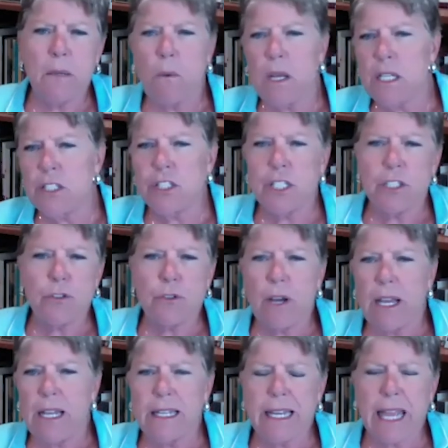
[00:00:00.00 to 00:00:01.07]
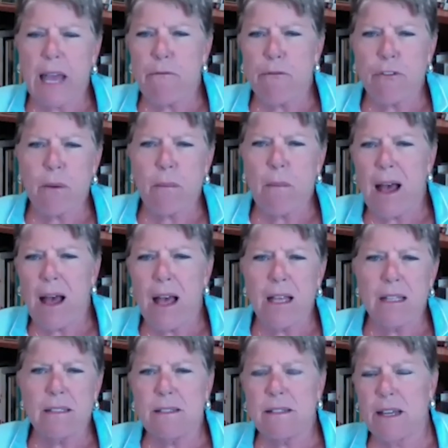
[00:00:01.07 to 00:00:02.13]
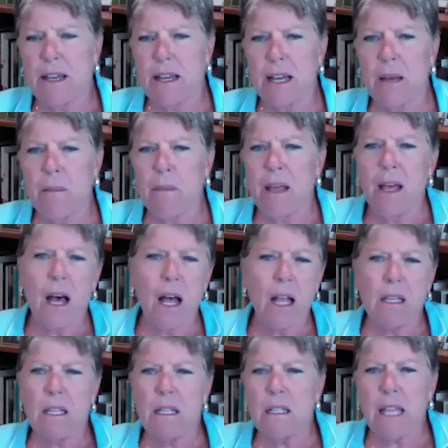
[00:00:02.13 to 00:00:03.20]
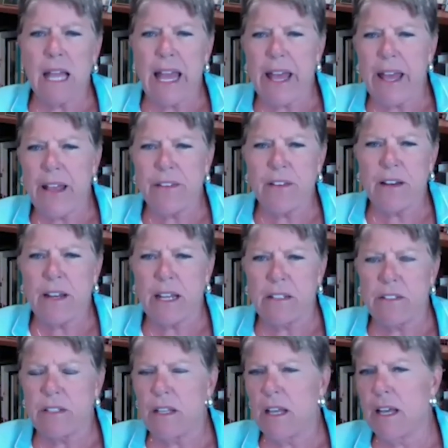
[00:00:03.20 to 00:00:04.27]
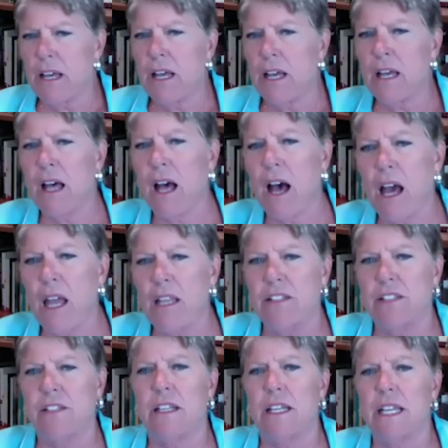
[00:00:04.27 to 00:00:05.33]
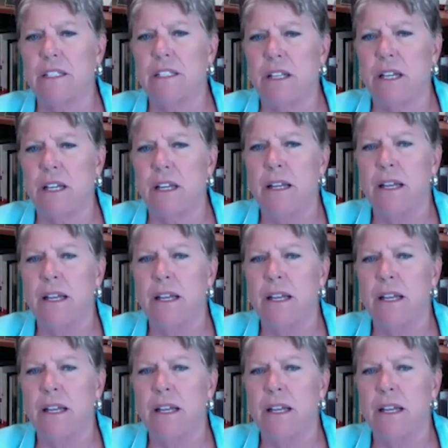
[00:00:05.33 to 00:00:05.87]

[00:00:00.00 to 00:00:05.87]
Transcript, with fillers: What is she trying to get from us? Um, a little hesitant, uh, honestly, to